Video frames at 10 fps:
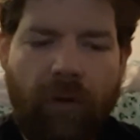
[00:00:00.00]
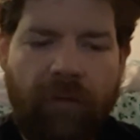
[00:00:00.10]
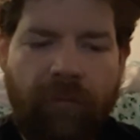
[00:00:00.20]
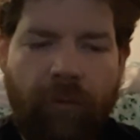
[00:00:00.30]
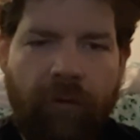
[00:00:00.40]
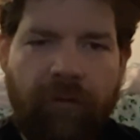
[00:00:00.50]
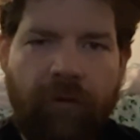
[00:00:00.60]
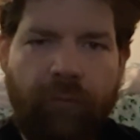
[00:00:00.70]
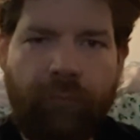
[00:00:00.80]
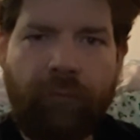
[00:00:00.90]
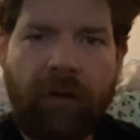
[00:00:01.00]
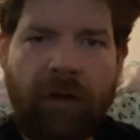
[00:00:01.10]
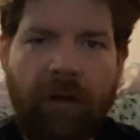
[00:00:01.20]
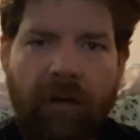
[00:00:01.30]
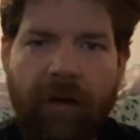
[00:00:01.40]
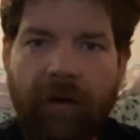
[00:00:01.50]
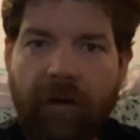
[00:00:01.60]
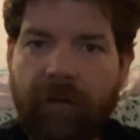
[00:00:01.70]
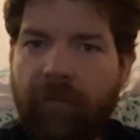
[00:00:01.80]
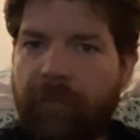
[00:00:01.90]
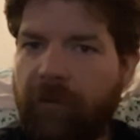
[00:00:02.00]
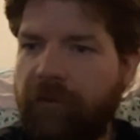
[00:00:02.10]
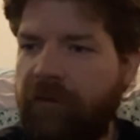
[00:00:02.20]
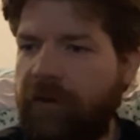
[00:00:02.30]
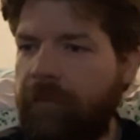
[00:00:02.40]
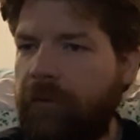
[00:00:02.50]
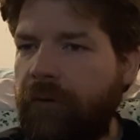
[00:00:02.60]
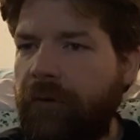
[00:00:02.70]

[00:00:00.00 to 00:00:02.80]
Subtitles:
I've noticed, is written like a conspiracy,